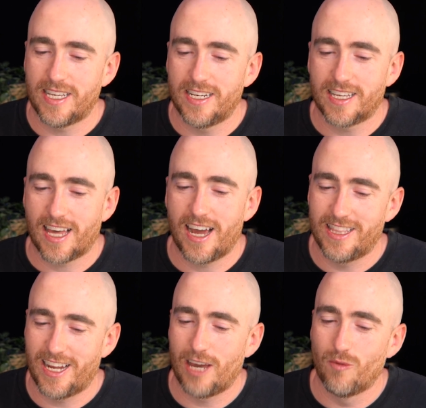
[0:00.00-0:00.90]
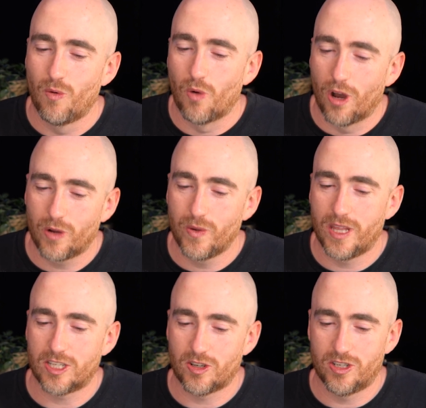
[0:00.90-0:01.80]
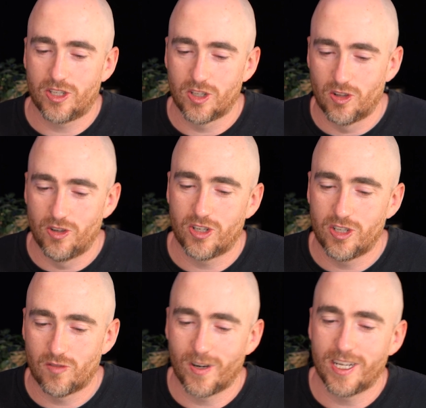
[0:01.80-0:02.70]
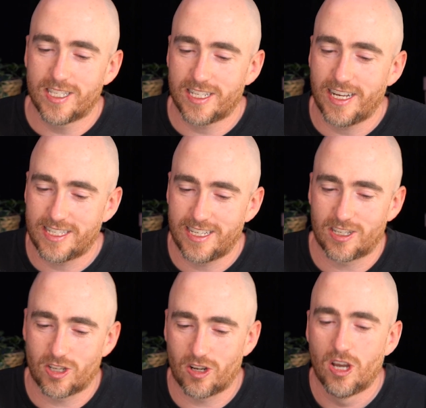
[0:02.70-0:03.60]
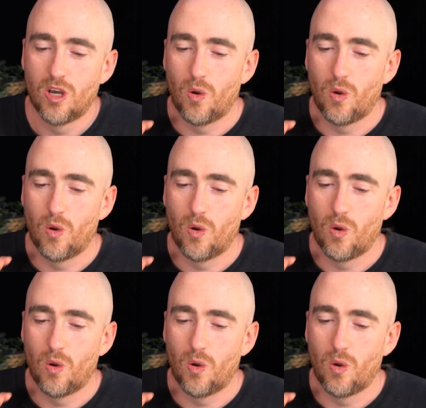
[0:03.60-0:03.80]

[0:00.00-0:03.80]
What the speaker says: indicated that he will work with us on a solution to reinstate TikTok